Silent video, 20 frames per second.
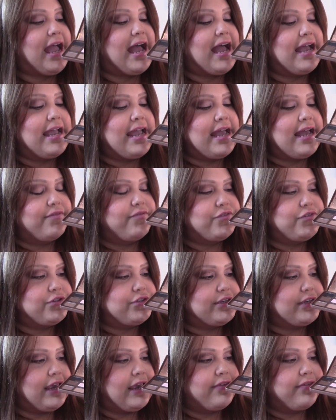I have to
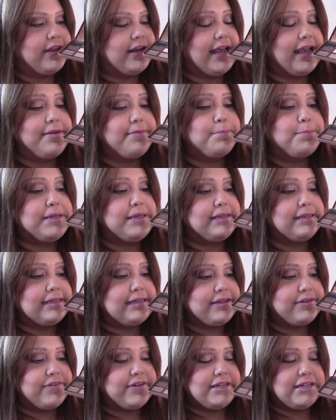say that I
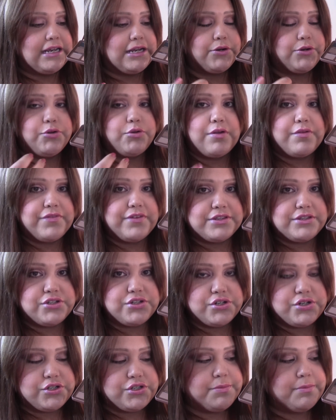believe, I don't know if
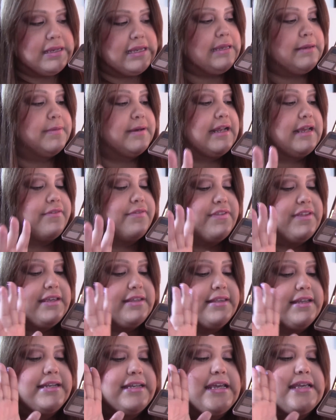it's just me, but I
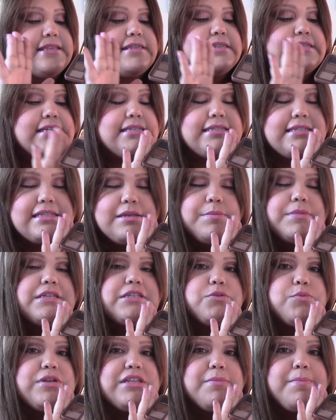think that in this
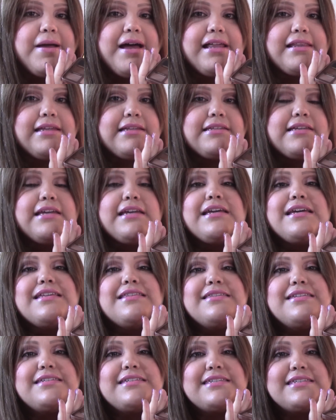semi-sweet palette,
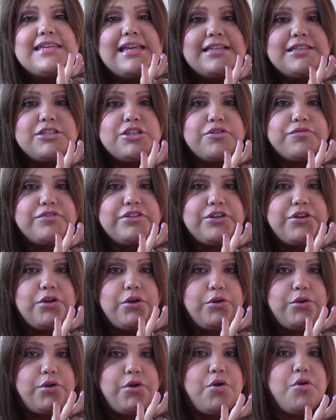the scent of the
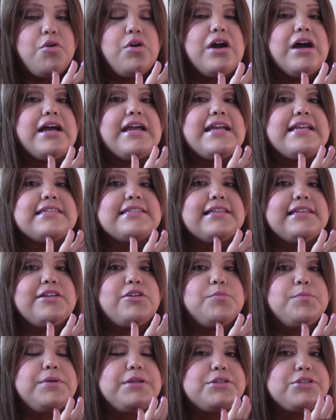cocoa, it's a
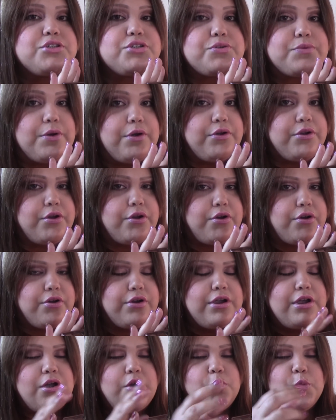little bit
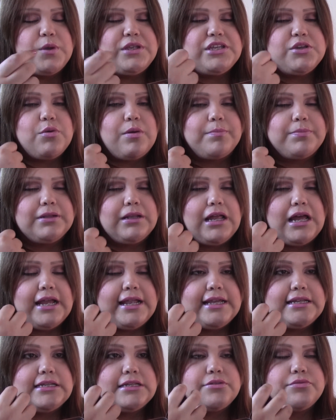stronger. When you
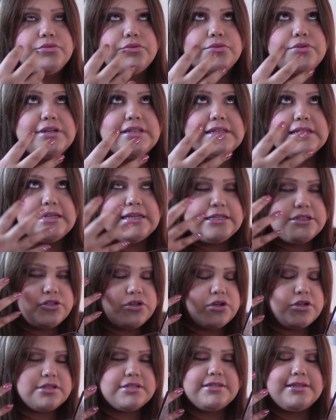apply it, it really
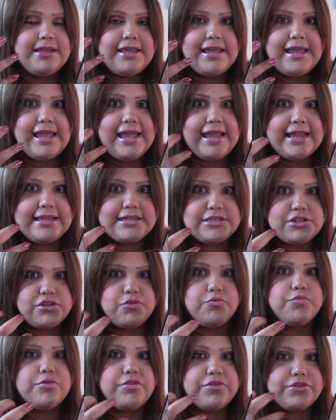intoxicates
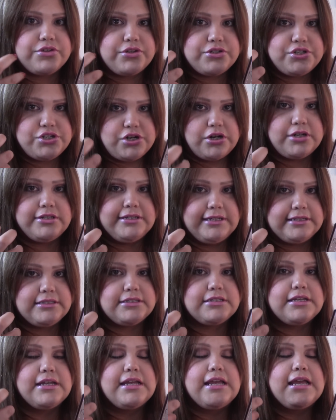you with
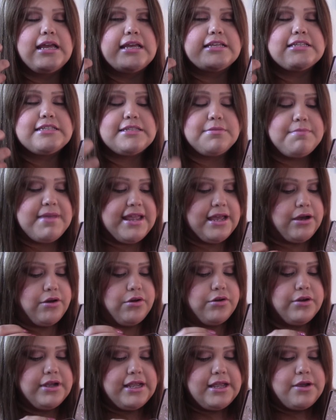chocolate
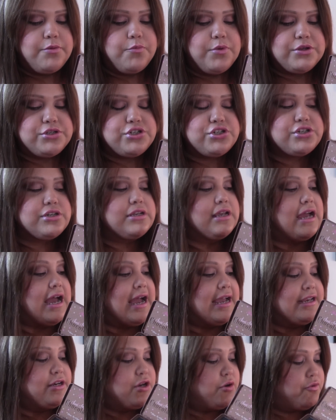smell, which
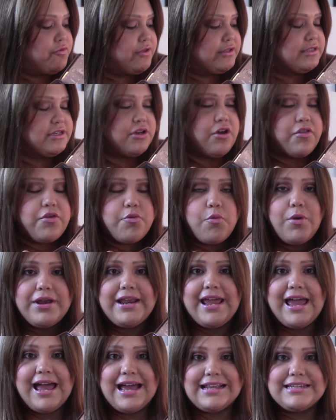I know that the other one
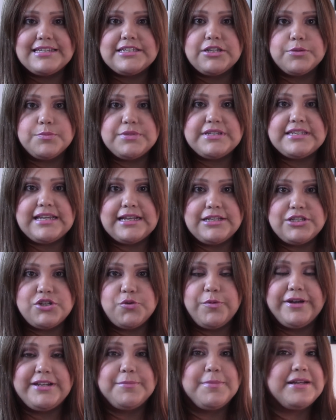had some scent
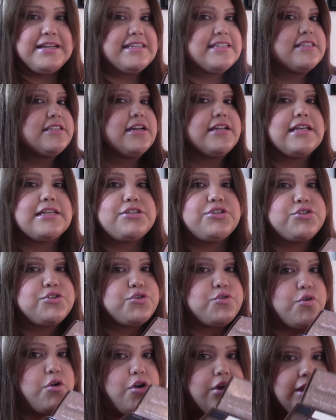to it, but it's not as
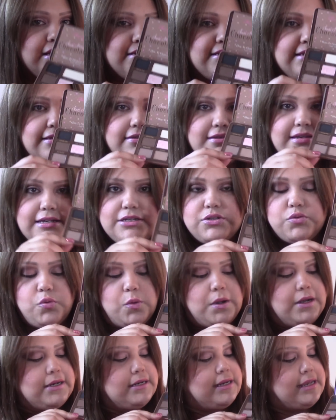strong as in this
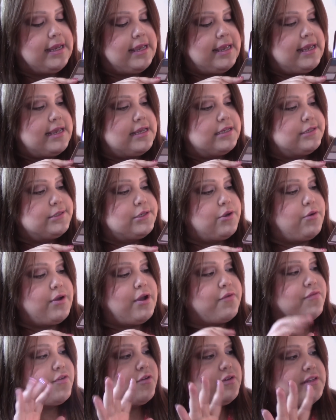one. So
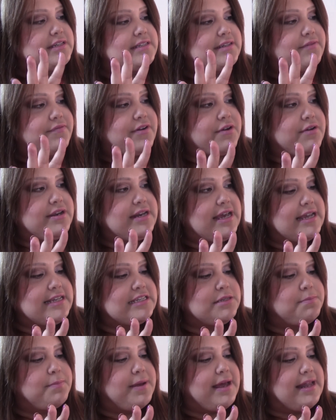overall is a very
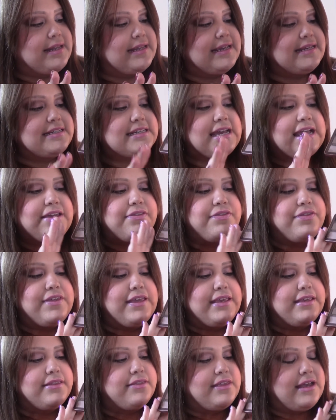nice palette. I
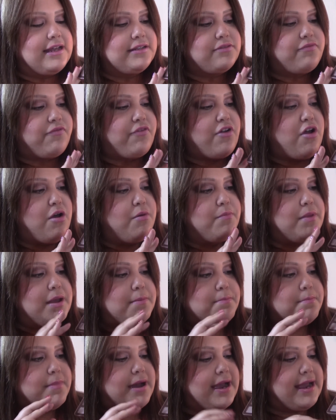think that
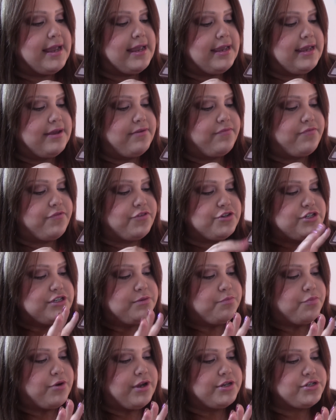from my first
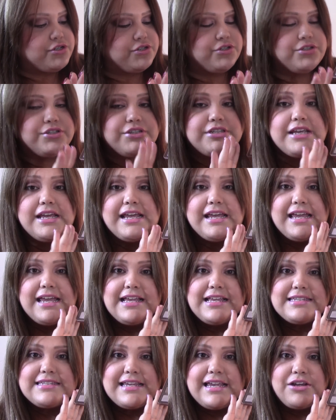impressions
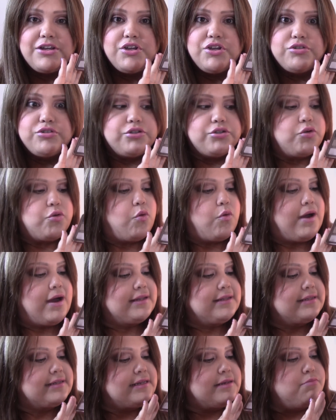is a good
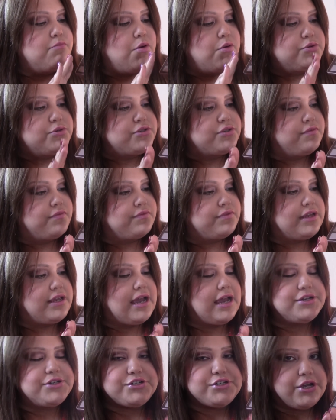quality. Most of the
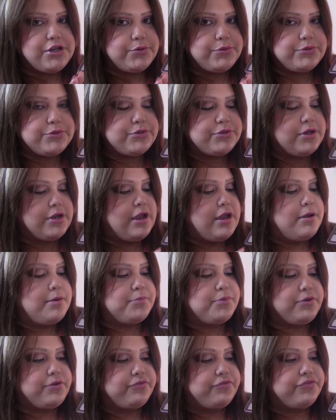eyeshadows
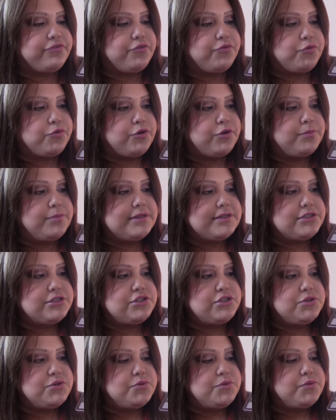perform
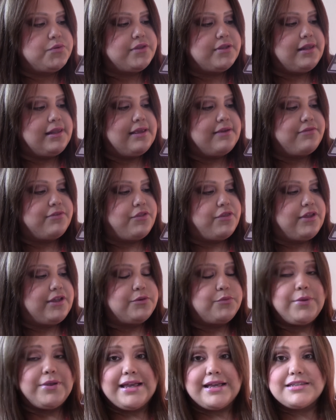to the level
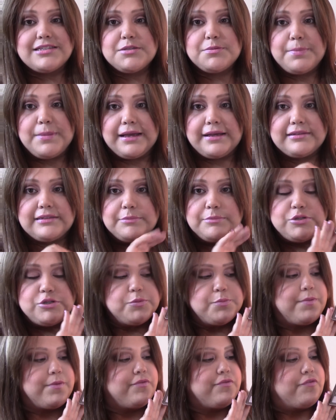that we expect them
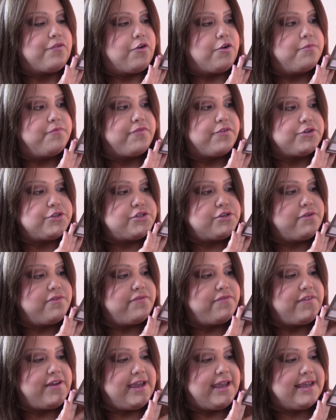to perform for Too
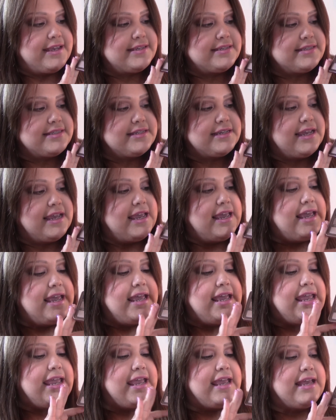Faced
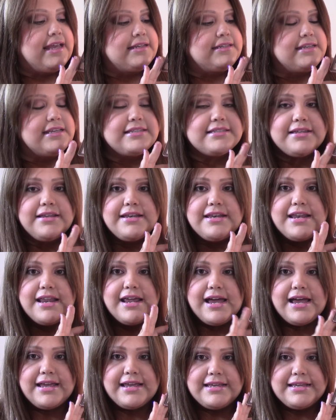and is a
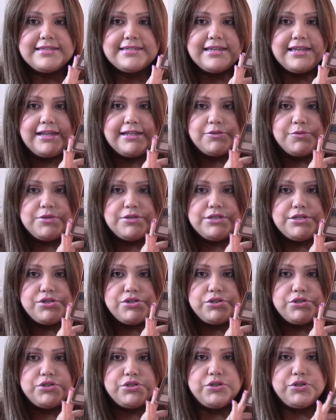nice
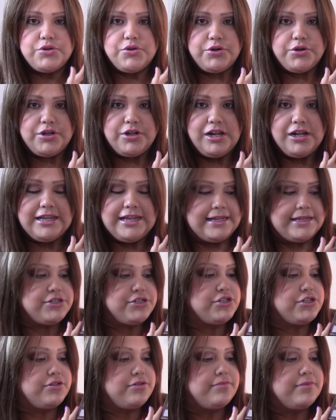acquisition to your
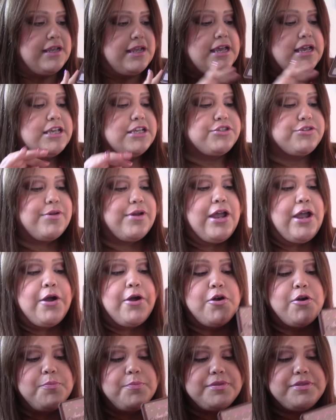collection. So I
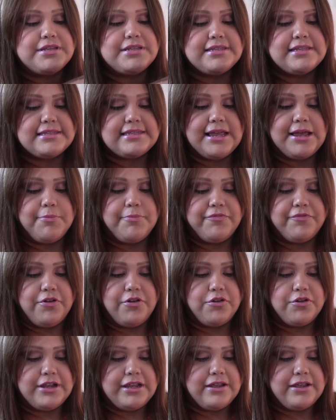hope this is helpful.